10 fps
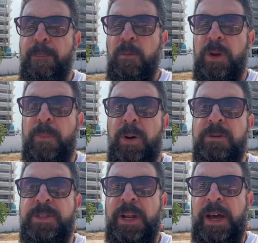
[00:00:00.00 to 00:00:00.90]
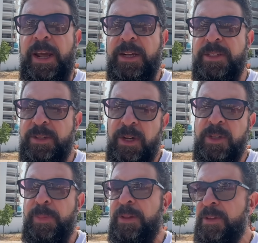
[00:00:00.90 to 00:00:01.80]
When he posted on X, I talked
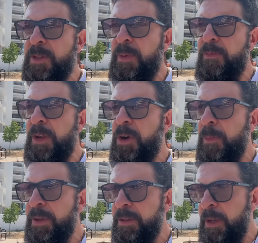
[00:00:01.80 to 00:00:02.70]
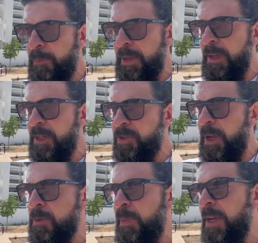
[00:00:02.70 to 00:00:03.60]
about this in my video update yesterday.
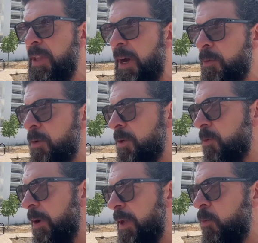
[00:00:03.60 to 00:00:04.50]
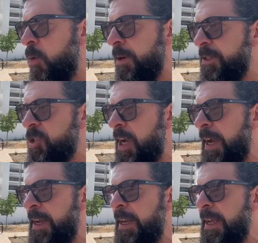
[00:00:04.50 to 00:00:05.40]
my clown world, where he warned
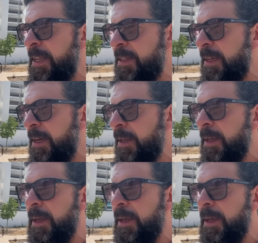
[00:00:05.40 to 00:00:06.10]
China and India.